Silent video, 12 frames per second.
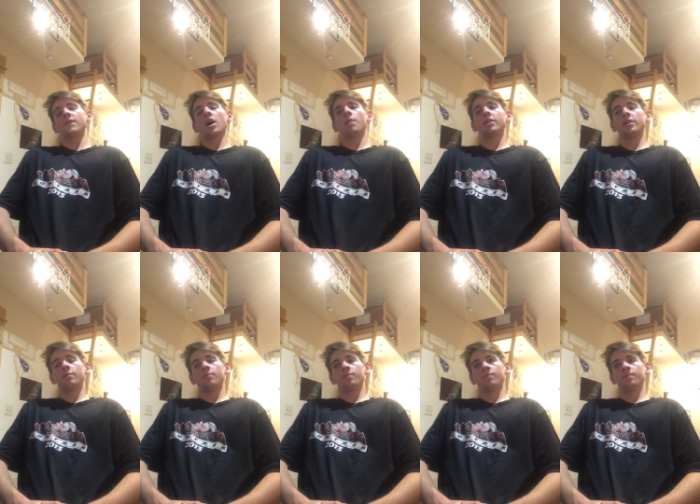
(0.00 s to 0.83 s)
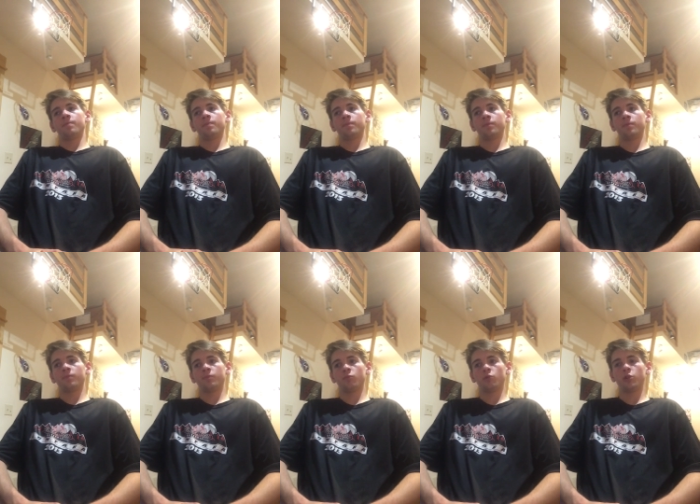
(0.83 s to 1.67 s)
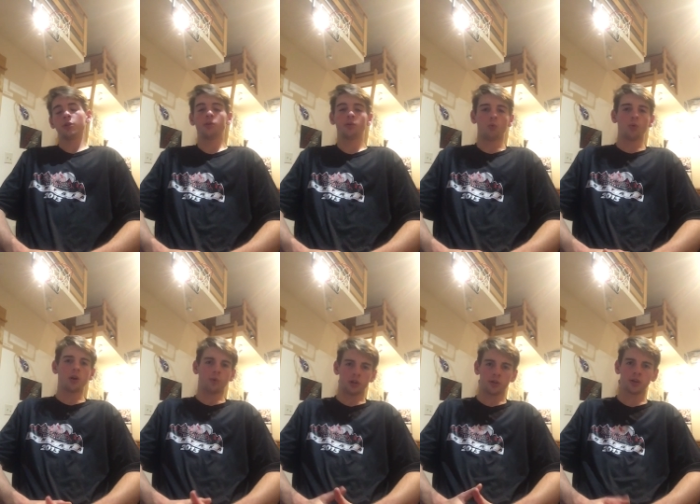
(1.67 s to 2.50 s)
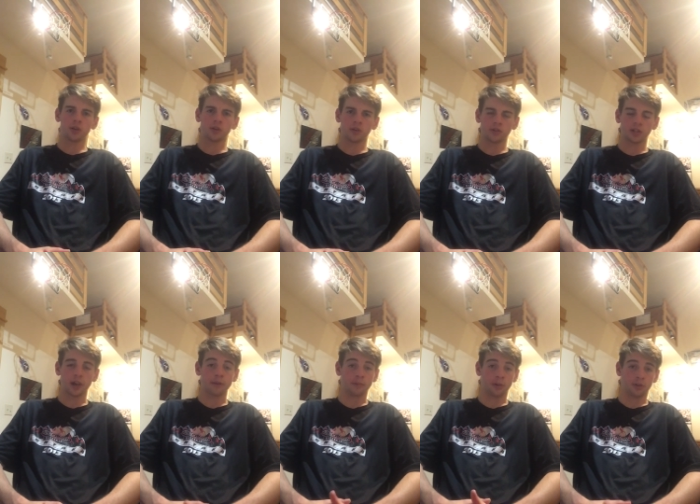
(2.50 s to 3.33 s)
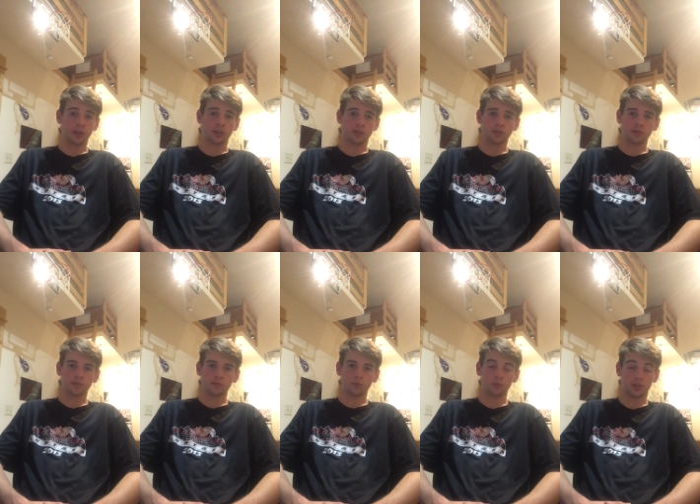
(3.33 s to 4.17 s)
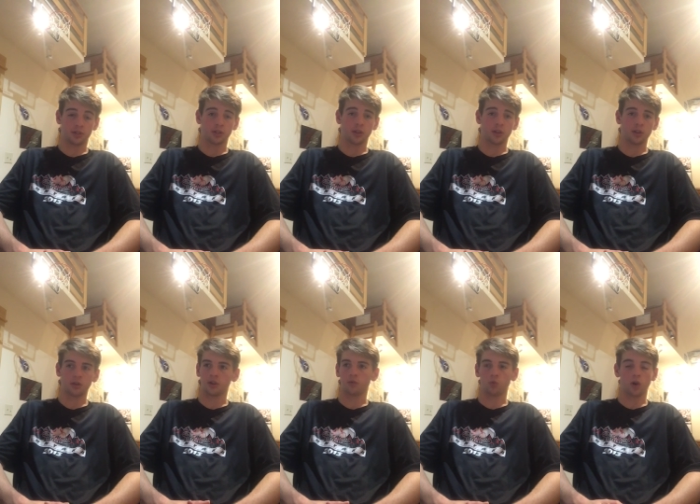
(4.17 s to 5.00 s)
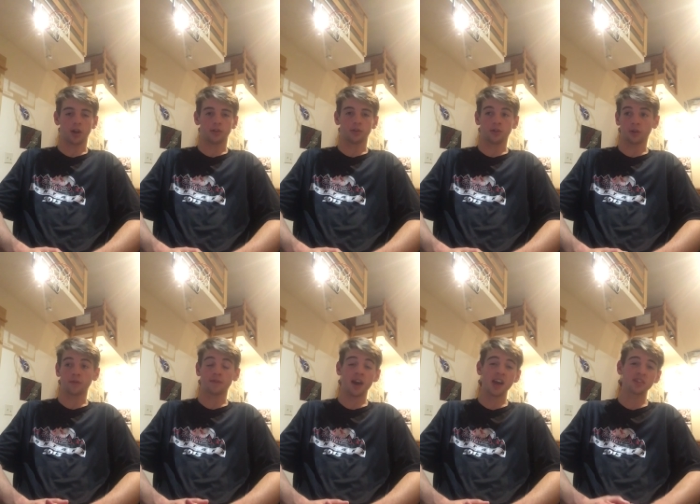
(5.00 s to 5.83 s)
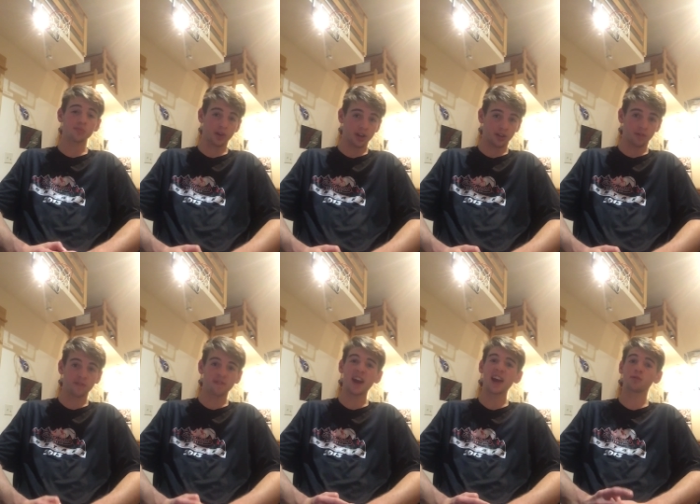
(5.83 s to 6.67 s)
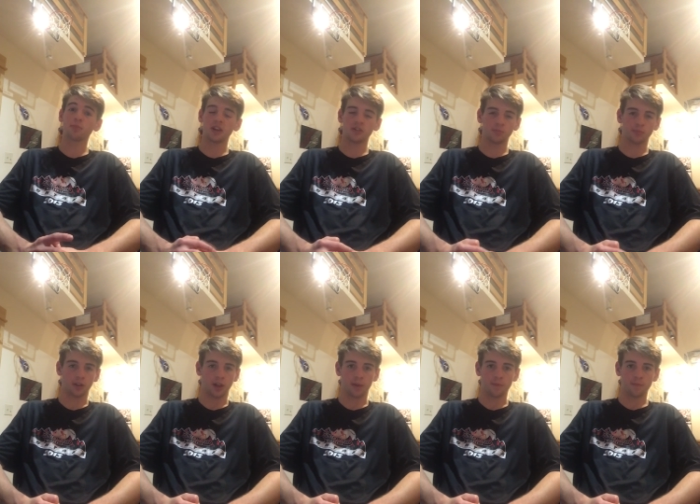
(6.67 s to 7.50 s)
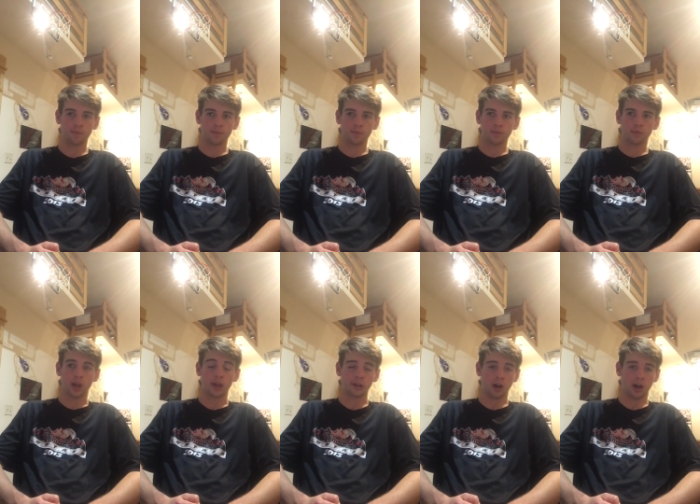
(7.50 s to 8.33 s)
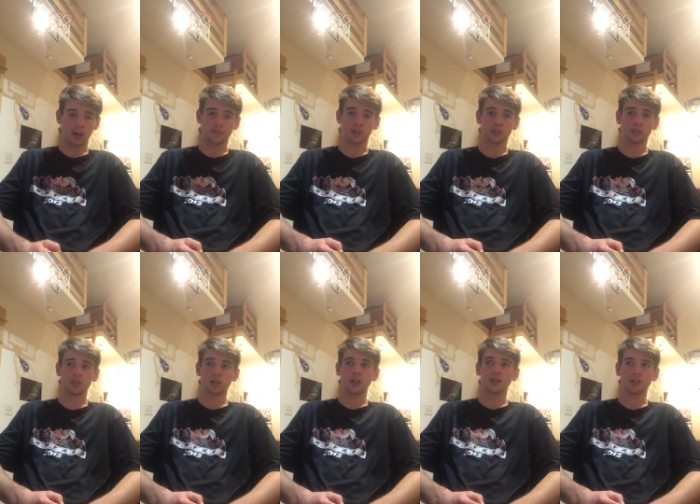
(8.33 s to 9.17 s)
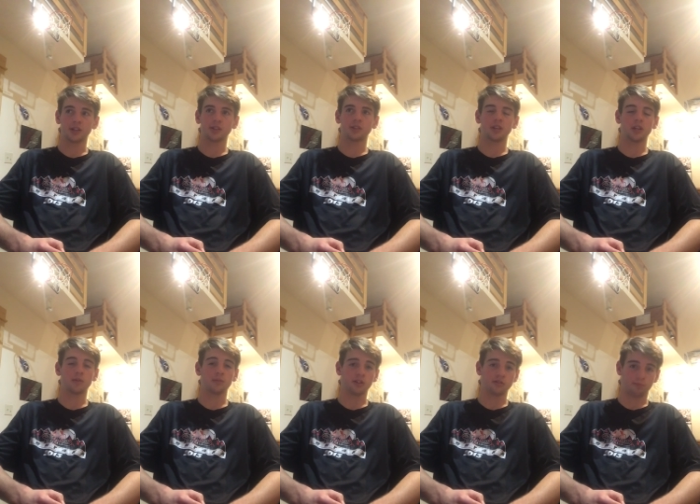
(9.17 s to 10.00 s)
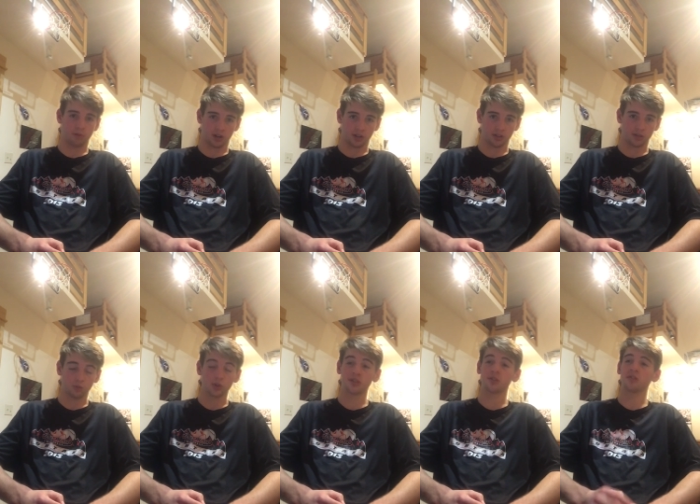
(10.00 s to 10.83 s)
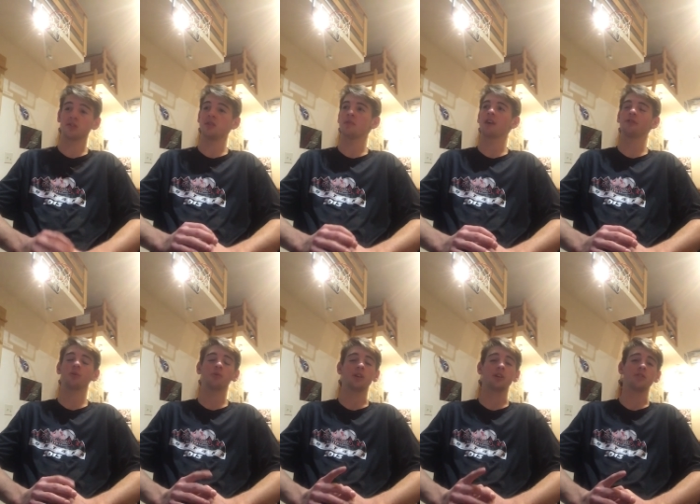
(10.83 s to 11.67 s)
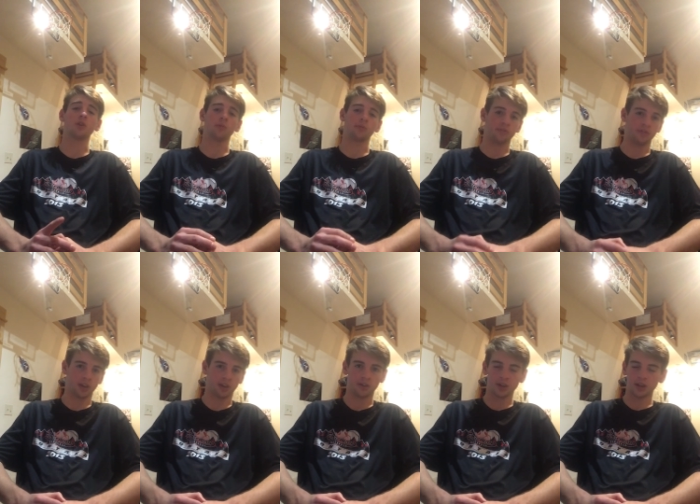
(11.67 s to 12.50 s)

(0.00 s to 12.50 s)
When you think of the Sacramento Kings recently, you think of what? You think of fast-paced play, and offense. This team gets buckets. What does this team not do? They don't defend.